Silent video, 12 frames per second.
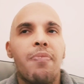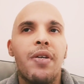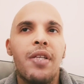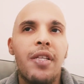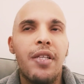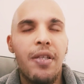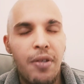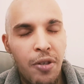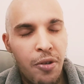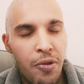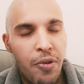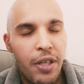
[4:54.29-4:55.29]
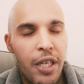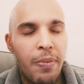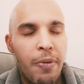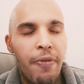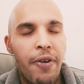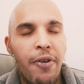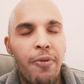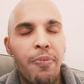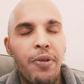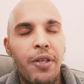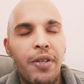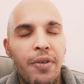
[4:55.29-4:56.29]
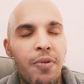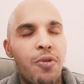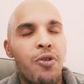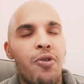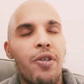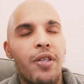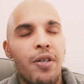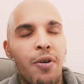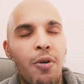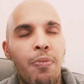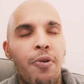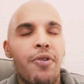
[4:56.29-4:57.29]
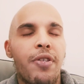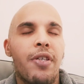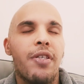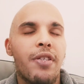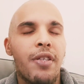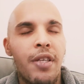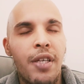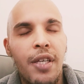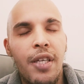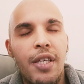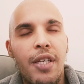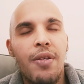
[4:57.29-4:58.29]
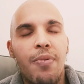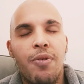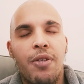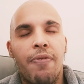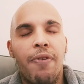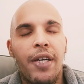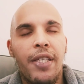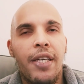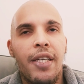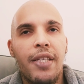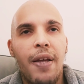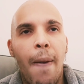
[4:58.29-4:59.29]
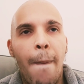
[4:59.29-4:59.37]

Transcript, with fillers: in during the chemotherapy or during the whole process was the fact that